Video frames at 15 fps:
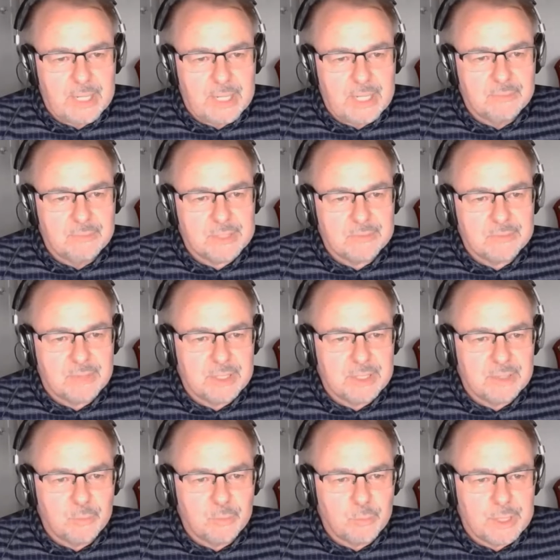part of its
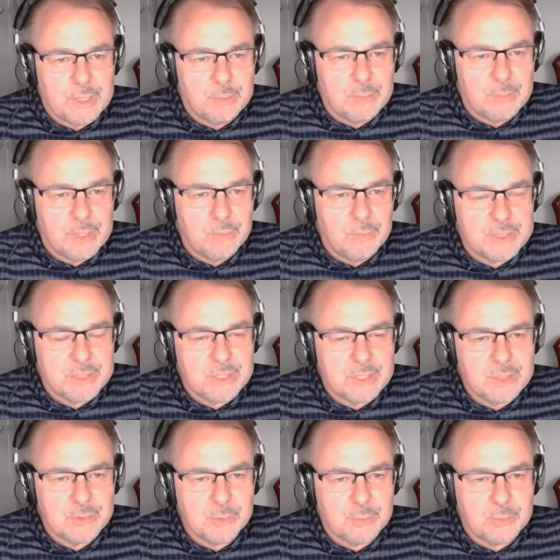funding for running a big
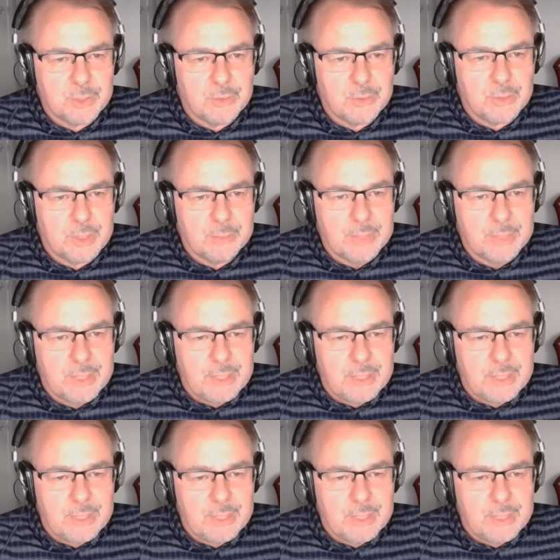residential program,